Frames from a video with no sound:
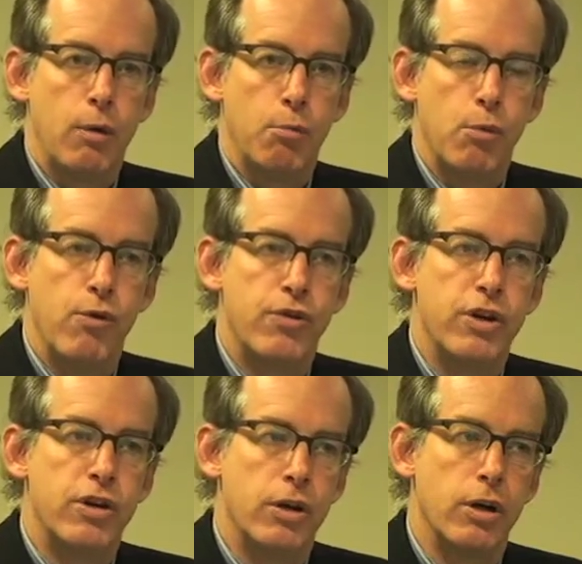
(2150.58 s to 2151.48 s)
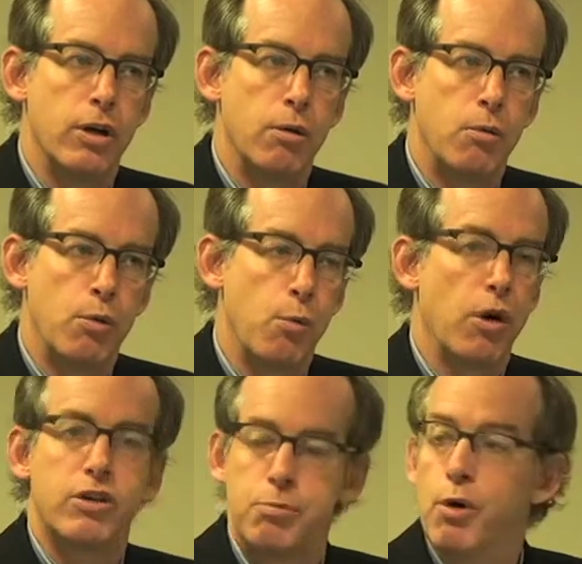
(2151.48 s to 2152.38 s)
moved into the
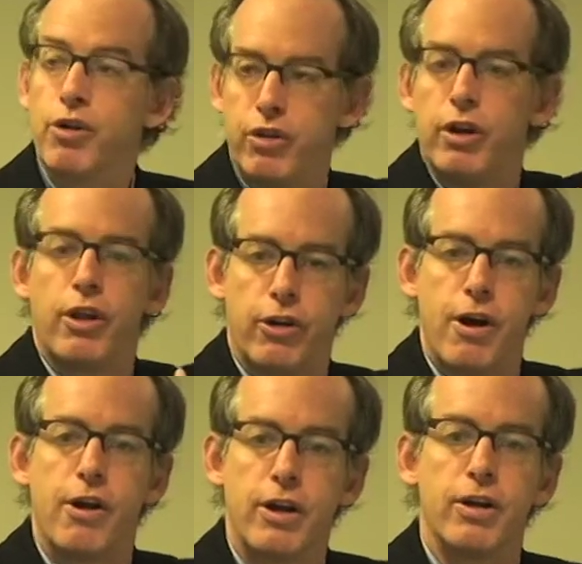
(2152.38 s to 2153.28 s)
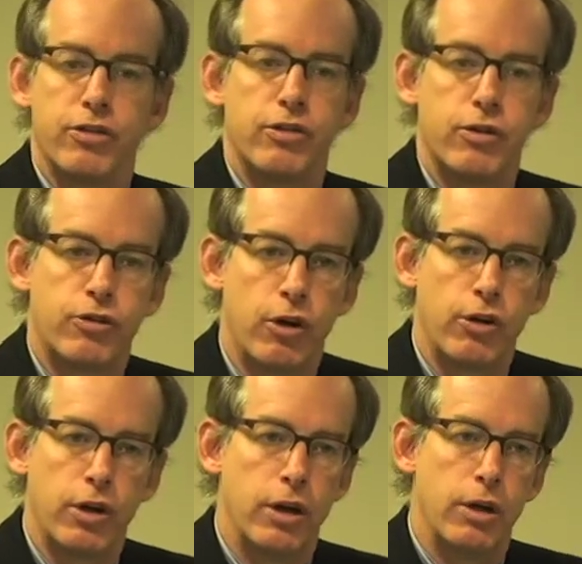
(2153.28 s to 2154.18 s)
works of mercy in other areas,
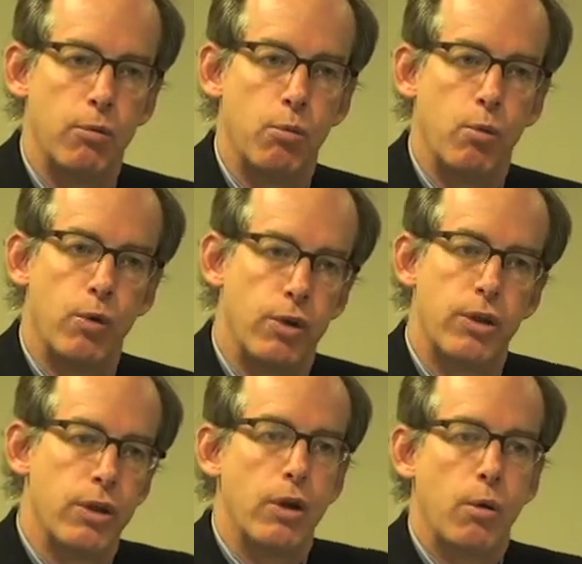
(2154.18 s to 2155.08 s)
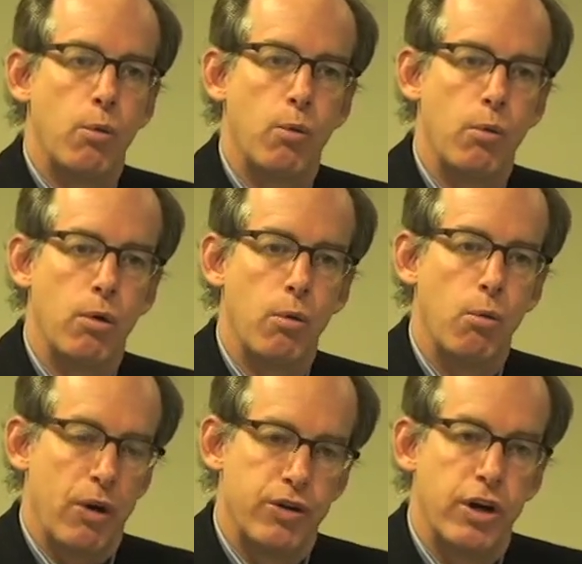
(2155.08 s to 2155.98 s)
certainly with
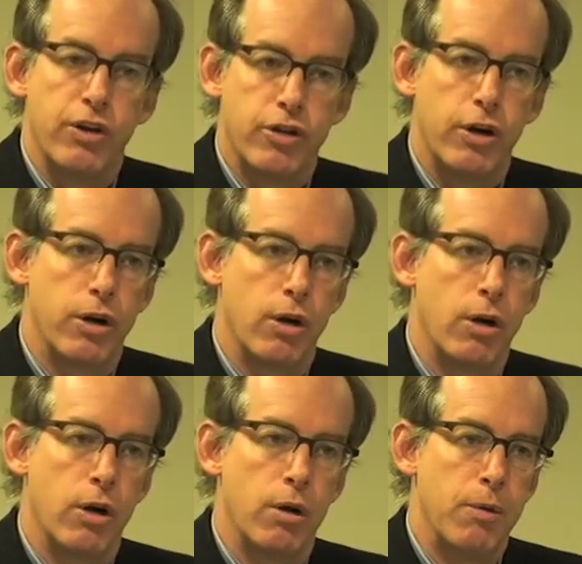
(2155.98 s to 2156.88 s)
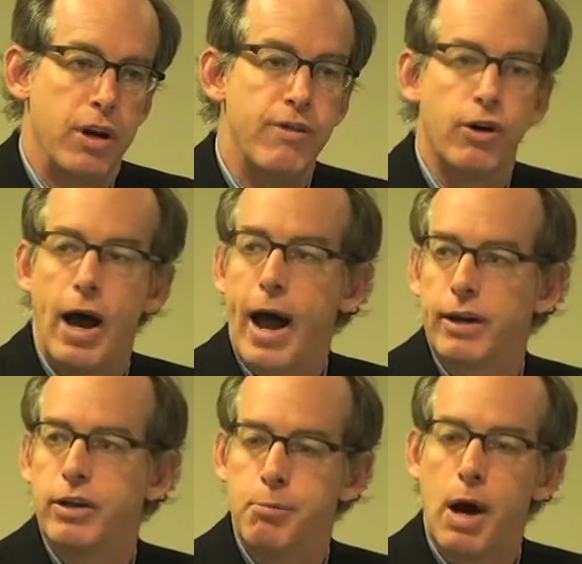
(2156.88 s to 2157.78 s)
what she considered a, um, an evil
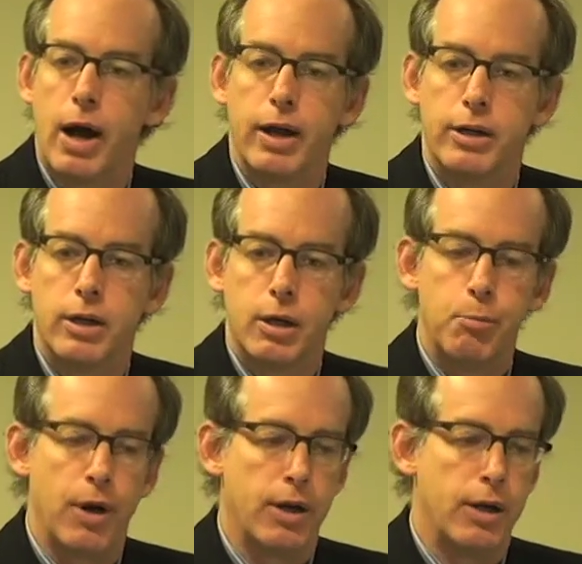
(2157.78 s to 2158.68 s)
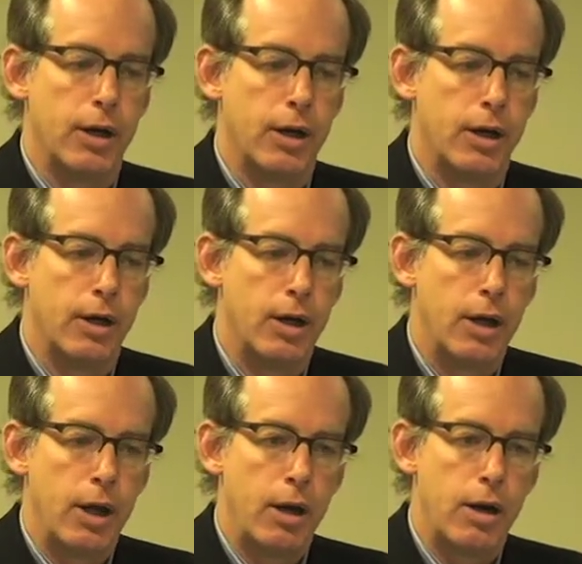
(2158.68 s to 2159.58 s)
act in mind, but uh,
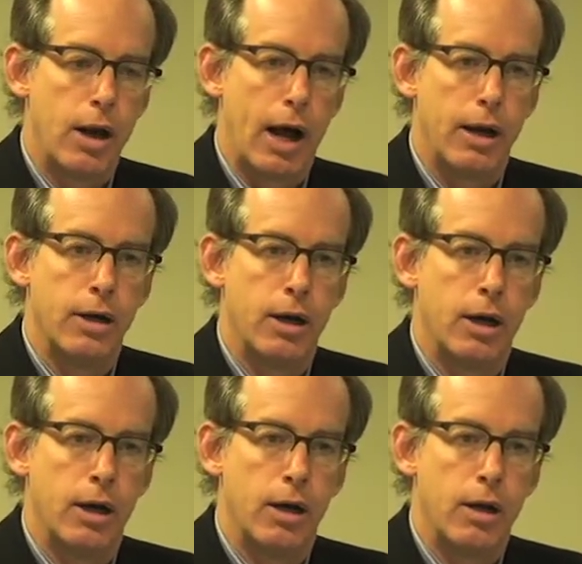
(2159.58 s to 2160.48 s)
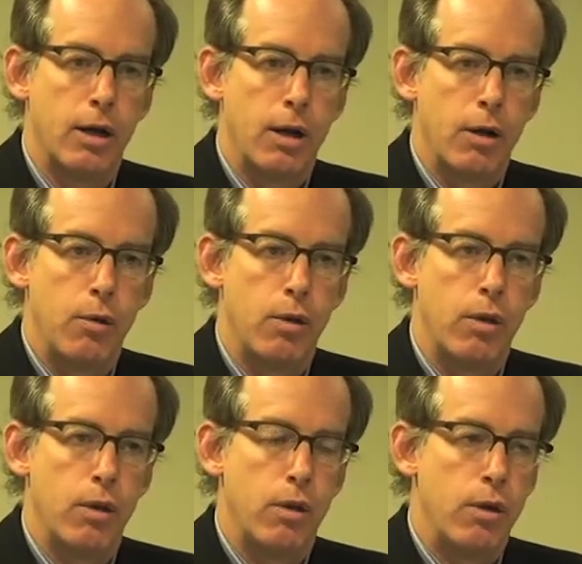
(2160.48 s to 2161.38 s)
not. Uh,
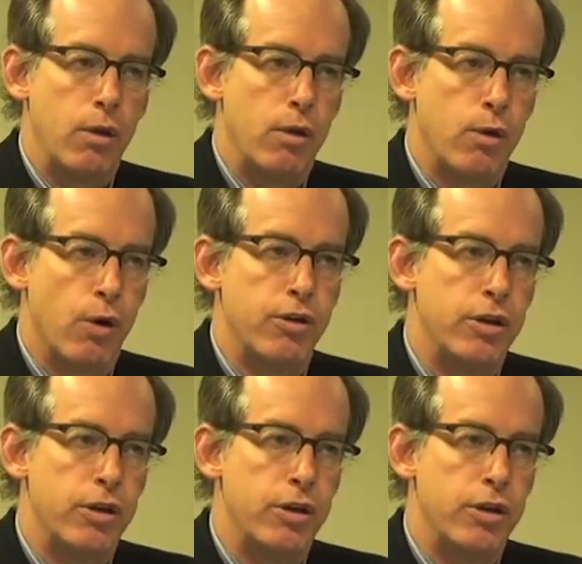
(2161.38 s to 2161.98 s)
Dorothy